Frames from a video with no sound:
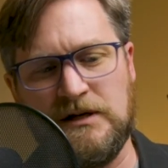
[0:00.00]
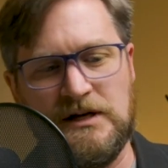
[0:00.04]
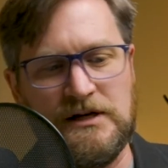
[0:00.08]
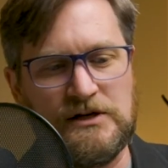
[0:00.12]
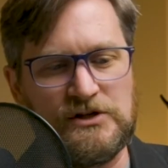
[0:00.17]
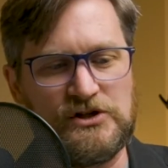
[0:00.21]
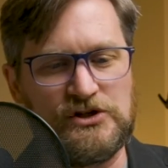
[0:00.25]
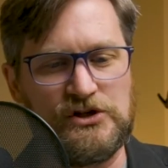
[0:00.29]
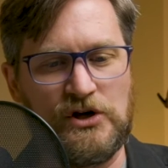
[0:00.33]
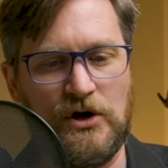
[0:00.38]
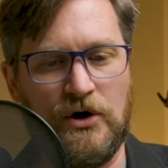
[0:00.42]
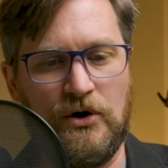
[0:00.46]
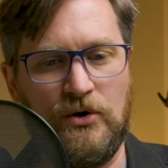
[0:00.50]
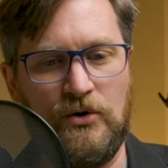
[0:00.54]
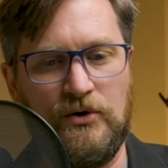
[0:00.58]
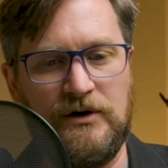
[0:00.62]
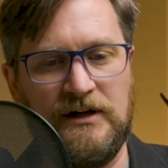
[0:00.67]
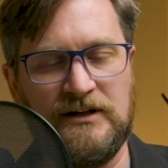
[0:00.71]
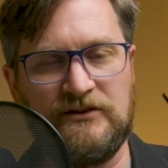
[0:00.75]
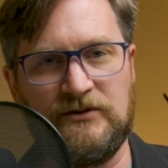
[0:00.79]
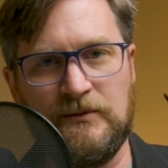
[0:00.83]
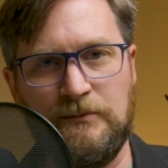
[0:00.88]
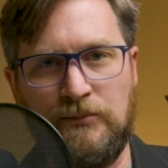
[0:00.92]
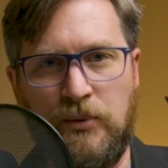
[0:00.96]
So
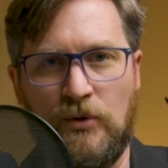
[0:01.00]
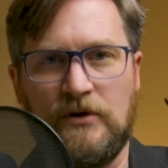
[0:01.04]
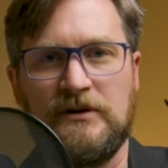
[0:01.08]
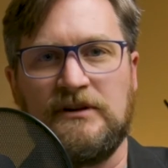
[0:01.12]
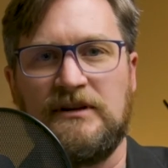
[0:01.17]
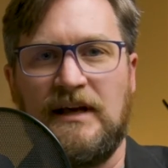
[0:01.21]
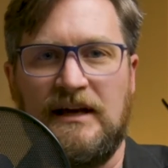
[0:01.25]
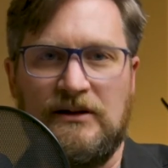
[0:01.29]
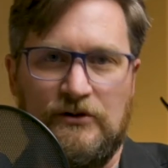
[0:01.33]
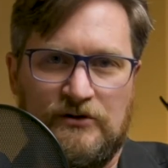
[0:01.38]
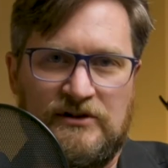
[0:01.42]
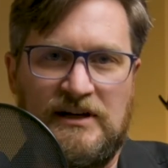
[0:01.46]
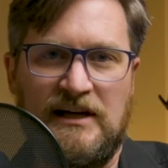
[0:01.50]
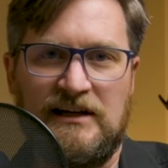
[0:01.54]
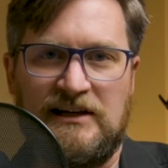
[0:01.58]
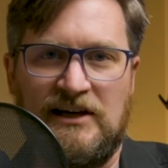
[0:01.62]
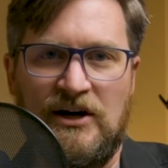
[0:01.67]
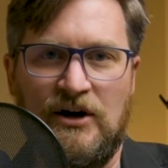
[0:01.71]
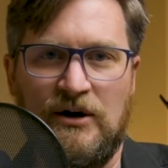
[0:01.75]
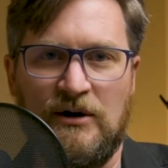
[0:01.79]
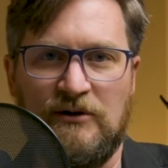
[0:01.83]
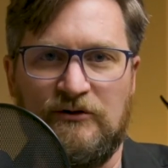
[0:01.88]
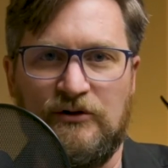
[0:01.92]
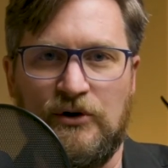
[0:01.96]
it's important that you take
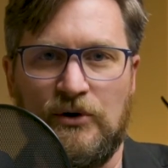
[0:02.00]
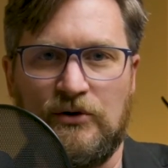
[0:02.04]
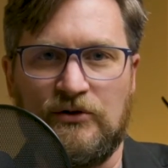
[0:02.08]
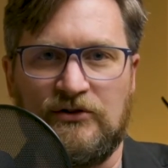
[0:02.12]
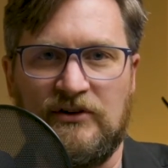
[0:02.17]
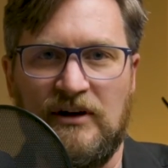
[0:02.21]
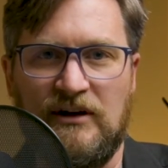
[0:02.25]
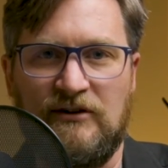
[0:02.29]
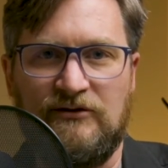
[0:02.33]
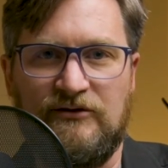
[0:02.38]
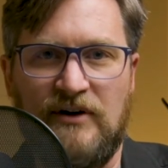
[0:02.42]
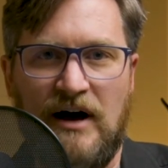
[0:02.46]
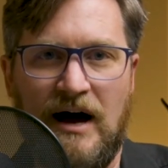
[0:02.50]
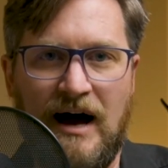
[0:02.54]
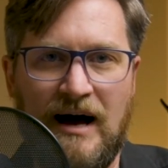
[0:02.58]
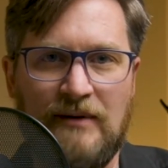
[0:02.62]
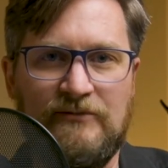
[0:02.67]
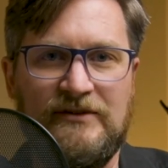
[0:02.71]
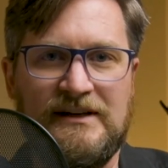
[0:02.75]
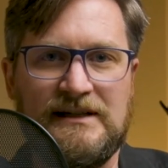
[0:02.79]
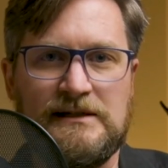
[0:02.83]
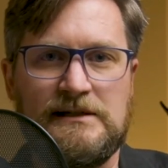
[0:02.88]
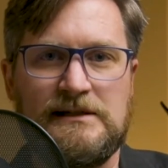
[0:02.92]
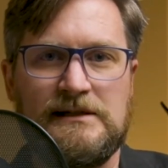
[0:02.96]
care of yourself,
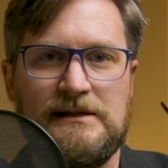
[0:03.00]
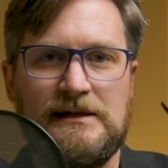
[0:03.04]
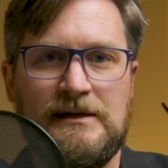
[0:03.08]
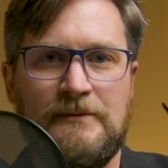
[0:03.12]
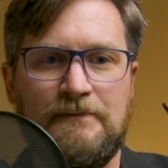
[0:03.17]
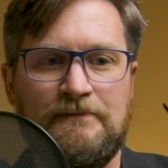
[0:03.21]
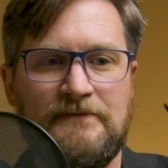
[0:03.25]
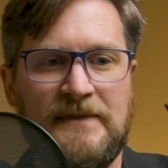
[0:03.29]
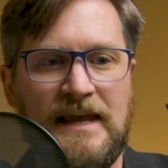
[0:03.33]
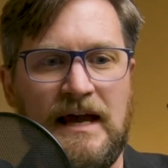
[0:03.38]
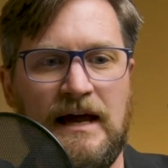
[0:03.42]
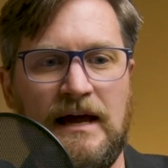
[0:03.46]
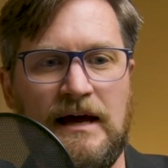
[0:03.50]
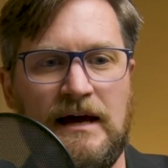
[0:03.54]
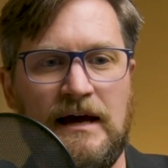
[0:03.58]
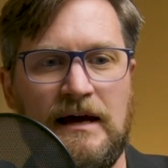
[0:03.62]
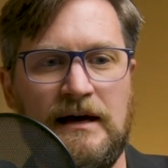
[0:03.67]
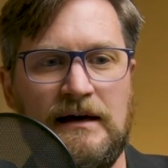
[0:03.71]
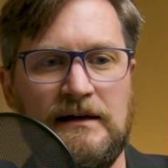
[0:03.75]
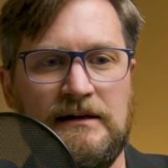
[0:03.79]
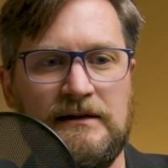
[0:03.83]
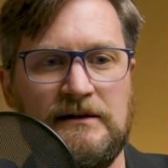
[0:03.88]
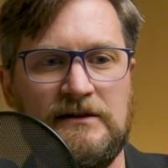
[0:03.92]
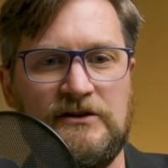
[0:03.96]
obviously,
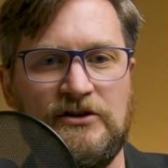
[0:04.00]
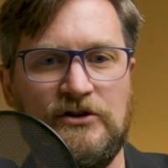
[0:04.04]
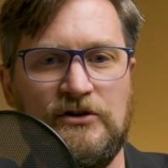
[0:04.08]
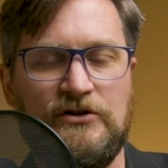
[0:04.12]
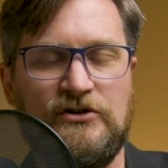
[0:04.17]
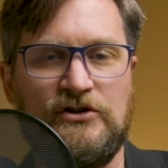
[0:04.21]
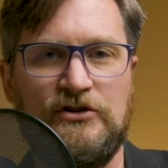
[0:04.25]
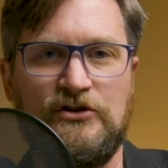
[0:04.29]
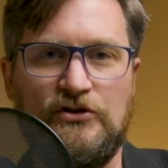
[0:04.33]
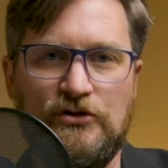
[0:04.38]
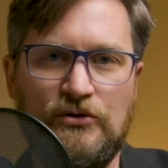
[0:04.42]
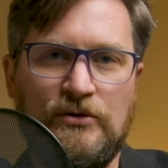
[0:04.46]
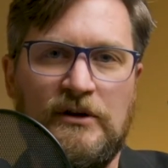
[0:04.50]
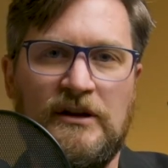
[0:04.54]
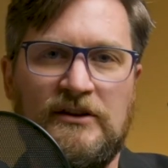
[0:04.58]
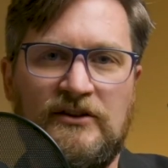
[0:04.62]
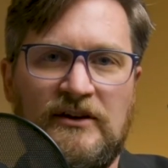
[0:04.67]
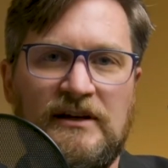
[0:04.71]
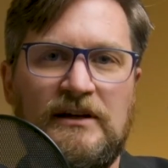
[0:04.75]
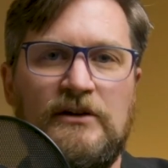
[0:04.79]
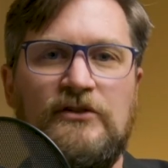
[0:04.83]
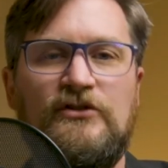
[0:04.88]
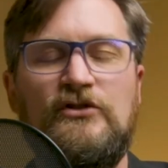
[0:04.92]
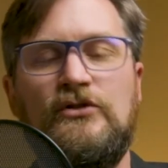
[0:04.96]
and to do the
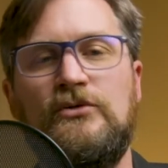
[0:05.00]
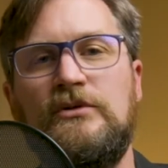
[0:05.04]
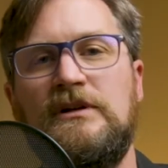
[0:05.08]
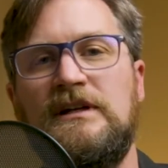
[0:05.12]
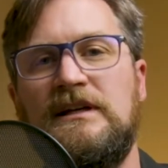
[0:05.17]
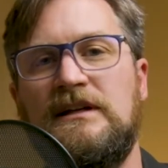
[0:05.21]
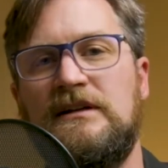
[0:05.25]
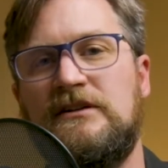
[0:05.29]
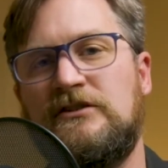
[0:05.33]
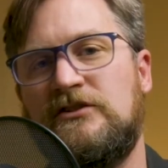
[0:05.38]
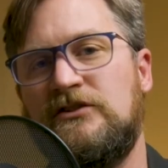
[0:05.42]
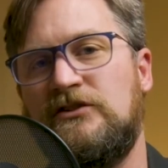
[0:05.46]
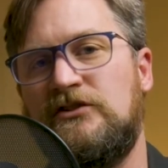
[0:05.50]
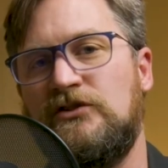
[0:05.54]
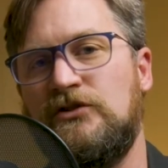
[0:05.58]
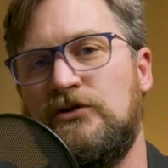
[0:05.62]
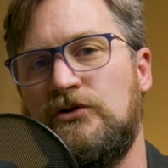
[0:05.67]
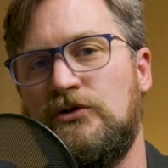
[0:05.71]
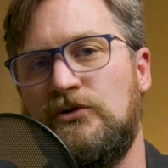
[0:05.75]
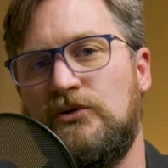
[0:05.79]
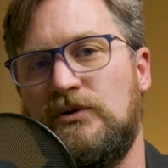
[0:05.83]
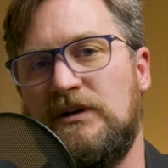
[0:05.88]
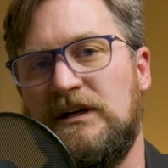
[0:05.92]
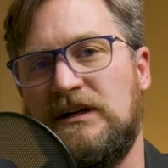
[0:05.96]
things you need to
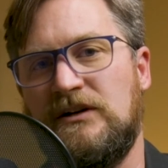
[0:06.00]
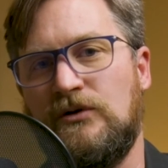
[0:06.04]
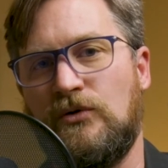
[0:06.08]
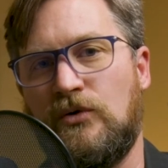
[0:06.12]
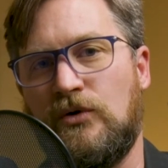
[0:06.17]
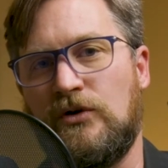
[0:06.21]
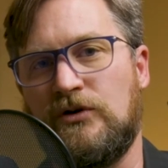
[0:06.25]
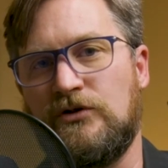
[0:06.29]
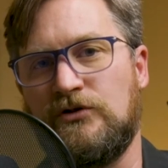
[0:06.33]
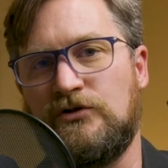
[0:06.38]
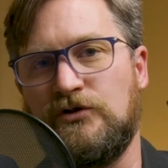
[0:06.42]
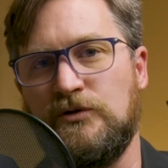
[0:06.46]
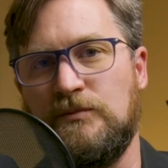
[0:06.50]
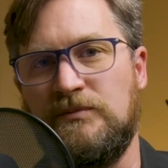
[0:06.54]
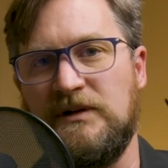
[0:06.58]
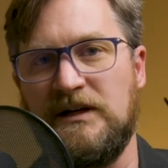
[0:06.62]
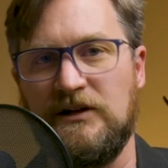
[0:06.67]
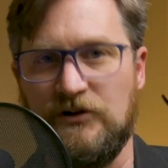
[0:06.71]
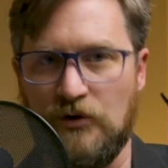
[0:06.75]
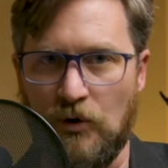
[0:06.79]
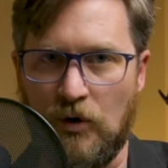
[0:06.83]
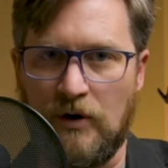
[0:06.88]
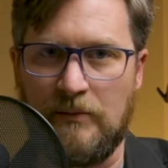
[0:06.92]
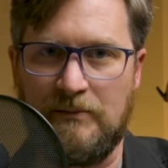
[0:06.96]
do in order to be
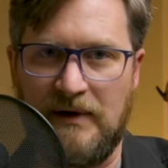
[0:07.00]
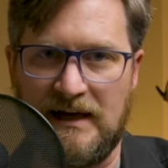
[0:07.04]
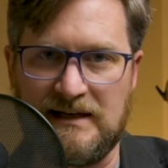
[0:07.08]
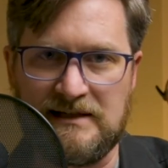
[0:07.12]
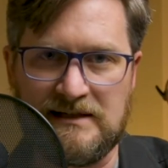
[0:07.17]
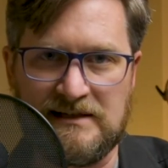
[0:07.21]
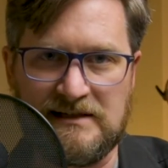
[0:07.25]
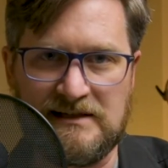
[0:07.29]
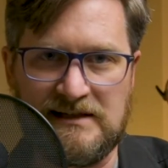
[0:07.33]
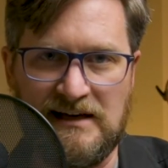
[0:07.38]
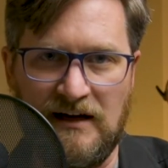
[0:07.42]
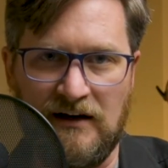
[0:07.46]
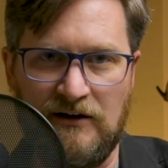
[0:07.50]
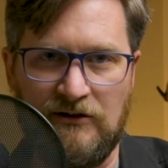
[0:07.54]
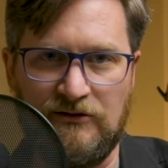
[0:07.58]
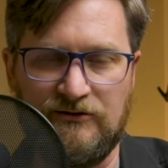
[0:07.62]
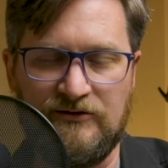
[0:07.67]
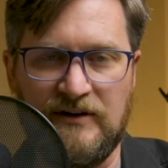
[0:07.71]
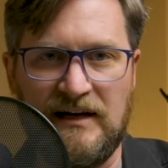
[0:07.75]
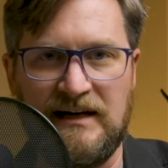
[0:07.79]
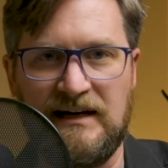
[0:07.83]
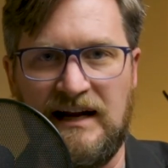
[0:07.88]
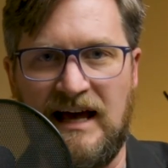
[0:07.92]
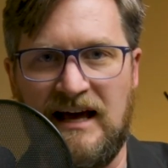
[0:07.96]
your best self
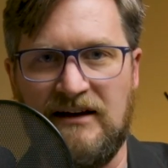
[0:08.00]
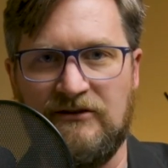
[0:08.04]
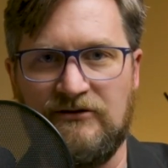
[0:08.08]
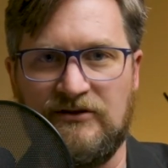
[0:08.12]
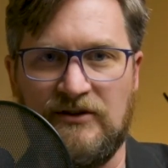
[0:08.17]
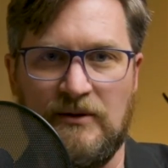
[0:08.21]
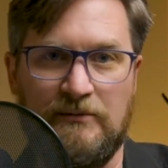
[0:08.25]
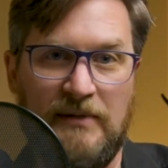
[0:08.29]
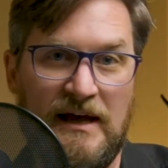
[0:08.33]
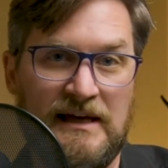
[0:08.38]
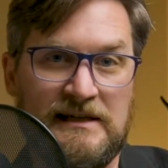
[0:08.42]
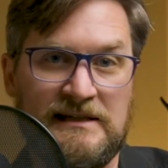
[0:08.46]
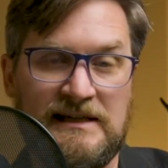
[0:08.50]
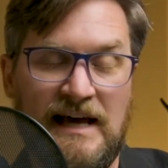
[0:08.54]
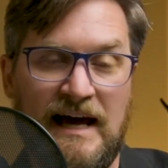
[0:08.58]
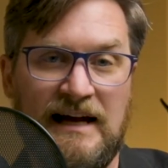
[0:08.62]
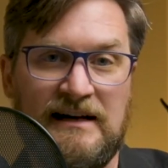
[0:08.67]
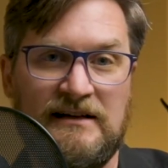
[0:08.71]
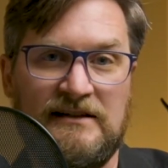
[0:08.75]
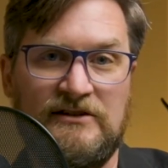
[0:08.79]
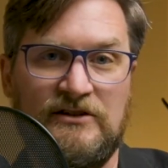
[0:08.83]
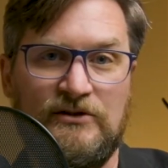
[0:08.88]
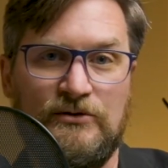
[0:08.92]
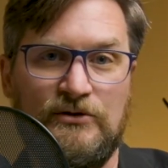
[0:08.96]
and have the best
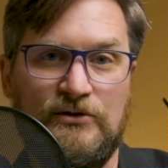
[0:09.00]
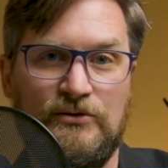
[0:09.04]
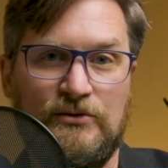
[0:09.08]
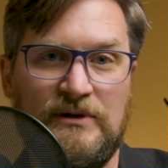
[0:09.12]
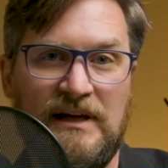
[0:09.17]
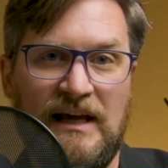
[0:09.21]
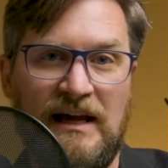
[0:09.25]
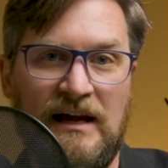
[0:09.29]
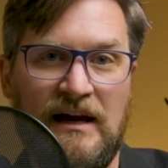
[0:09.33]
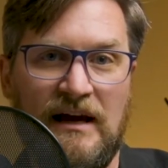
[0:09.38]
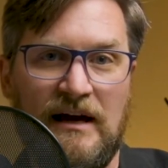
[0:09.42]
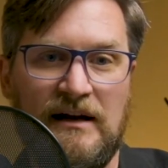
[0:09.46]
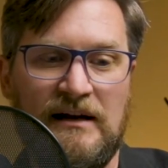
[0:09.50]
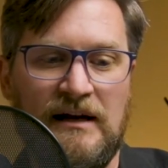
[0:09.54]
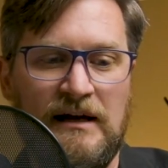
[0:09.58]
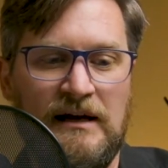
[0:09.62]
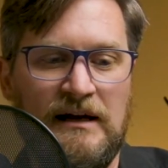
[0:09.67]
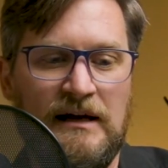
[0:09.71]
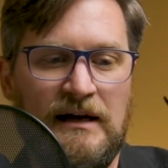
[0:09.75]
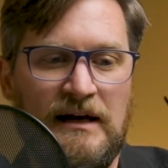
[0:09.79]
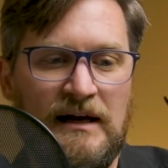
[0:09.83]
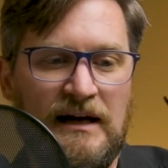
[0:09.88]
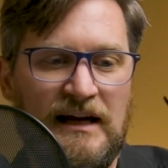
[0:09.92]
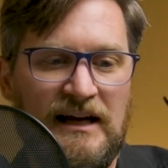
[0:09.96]
attitude you can.
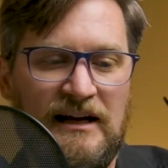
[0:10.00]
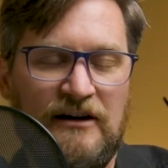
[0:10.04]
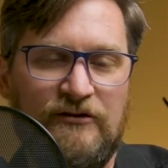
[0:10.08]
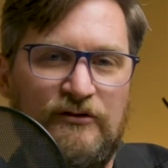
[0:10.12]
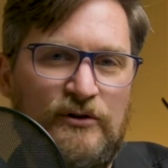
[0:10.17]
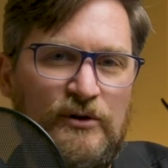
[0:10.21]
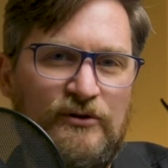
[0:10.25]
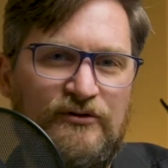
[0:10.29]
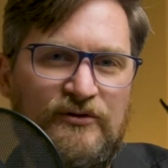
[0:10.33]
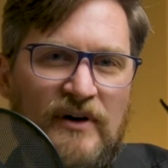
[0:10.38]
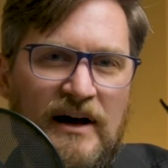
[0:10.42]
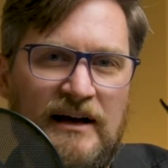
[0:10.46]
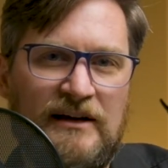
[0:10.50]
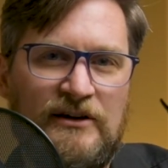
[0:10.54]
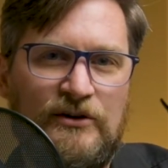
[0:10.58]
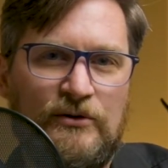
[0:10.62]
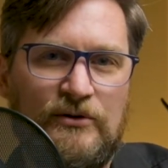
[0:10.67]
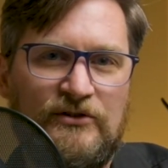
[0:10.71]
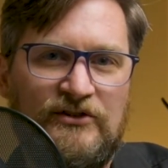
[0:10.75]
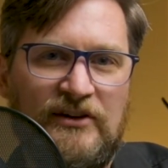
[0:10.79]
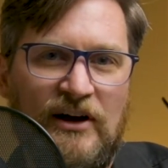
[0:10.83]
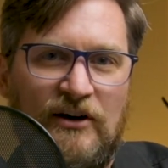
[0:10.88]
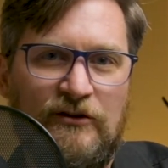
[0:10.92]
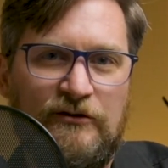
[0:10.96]
And if you find
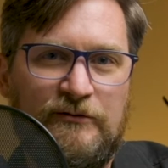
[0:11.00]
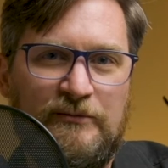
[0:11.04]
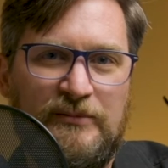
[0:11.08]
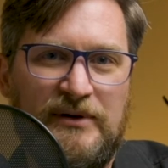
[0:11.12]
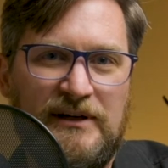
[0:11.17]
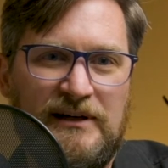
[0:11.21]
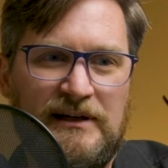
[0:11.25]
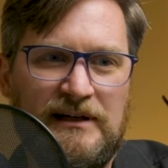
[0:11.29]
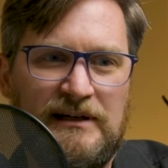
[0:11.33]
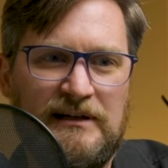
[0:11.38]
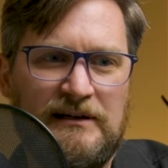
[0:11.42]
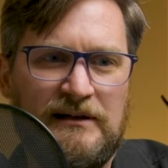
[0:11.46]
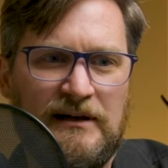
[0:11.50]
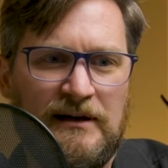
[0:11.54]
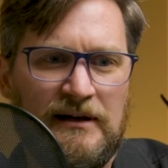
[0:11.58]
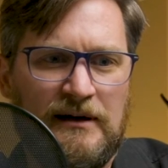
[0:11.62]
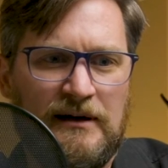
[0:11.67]
yourself being,